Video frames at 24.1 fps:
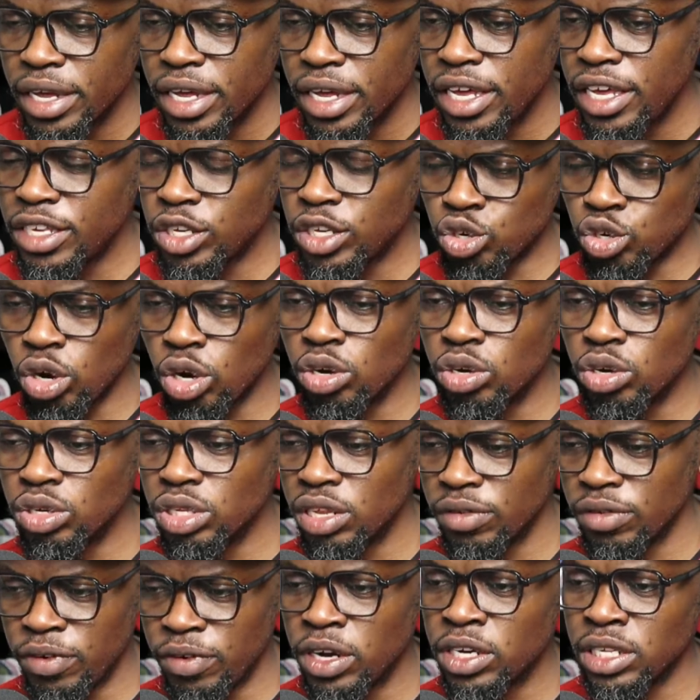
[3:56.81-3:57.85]
He struggled
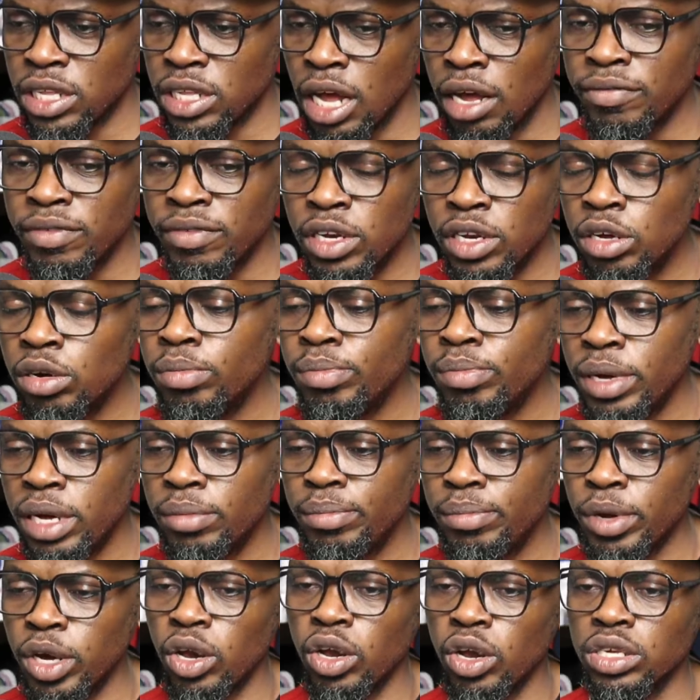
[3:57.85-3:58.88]
the first half a little
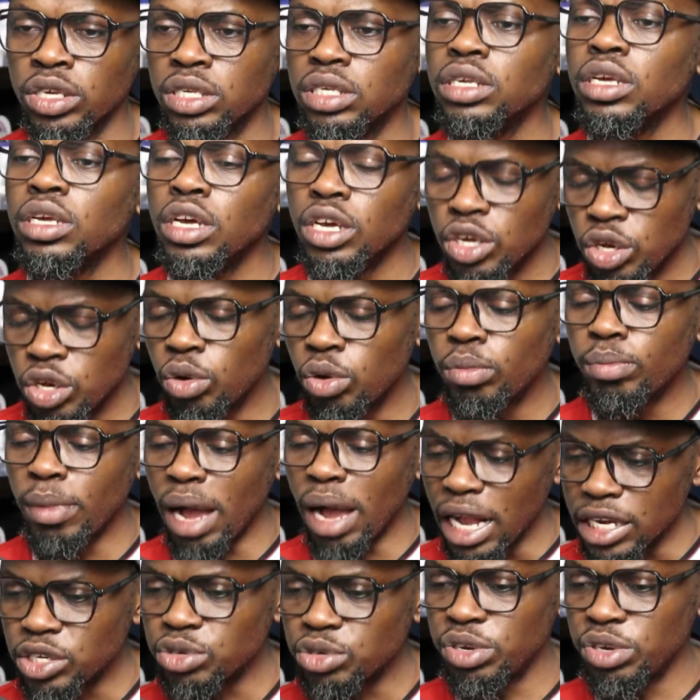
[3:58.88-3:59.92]
bit because, match